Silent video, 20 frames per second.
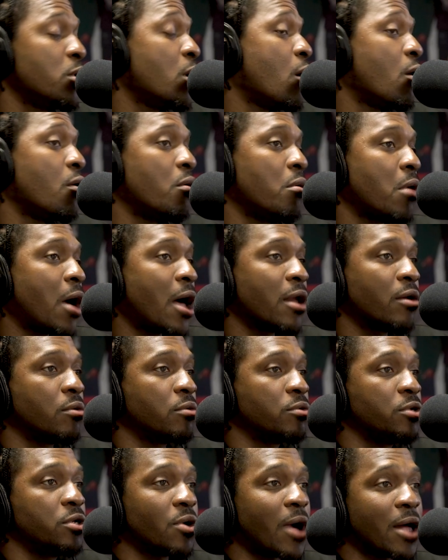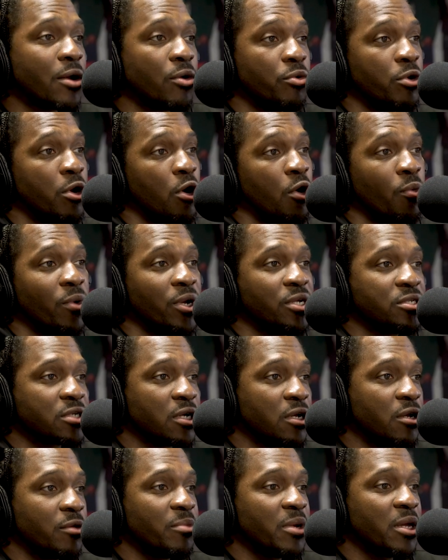No, I don't. You know, I don't know what it's
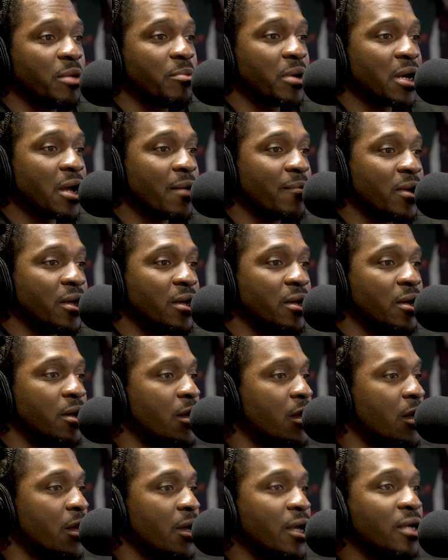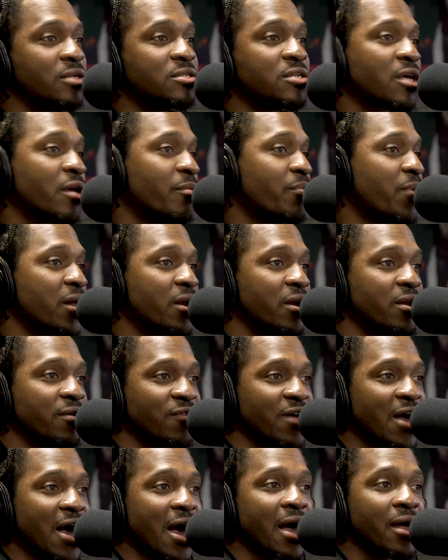going to be, but I mean, he's a
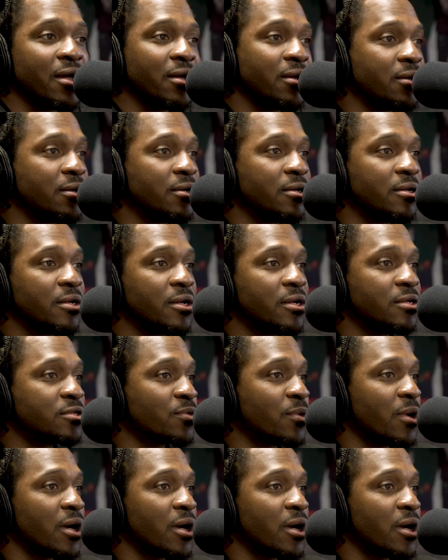competitive guy as